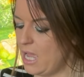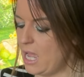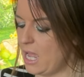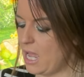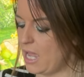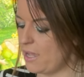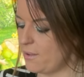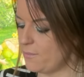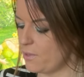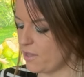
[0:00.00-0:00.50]

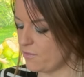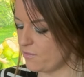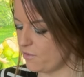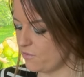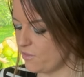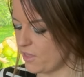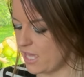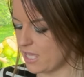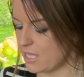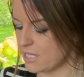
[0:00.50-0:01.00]
Um, other
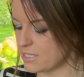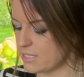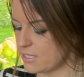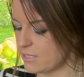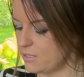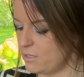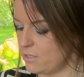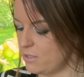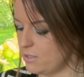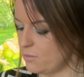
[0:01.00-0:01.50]
things,
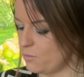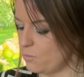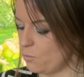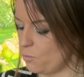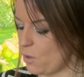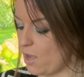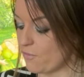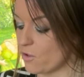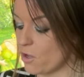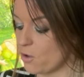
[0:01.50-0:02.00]

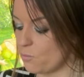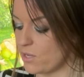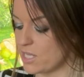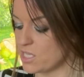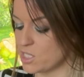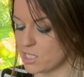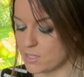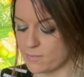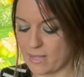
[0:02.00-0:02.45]
I've got Witches